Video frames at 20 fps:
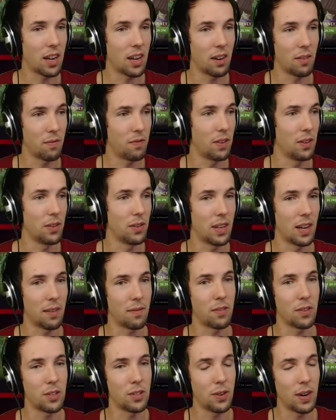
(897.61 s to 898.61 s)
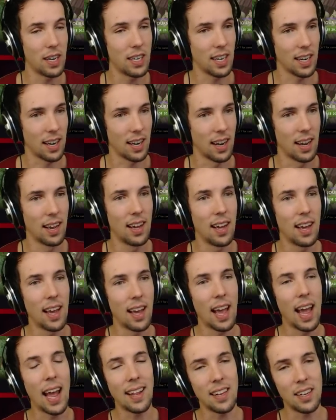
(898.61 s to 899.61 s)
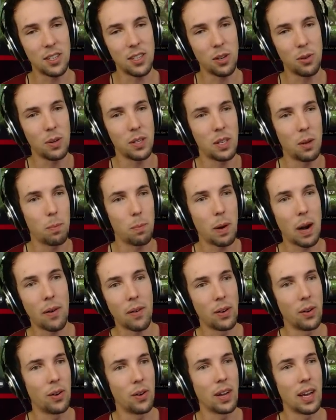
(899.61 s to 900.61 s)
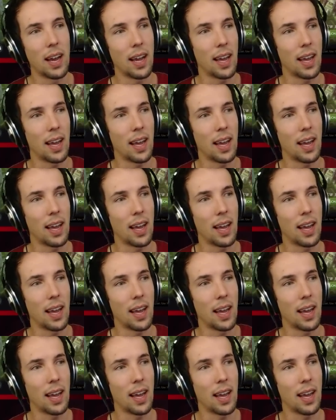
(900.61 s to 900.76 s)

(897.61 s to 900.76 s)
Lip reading: can feel that frustration. And there's always the paranoia,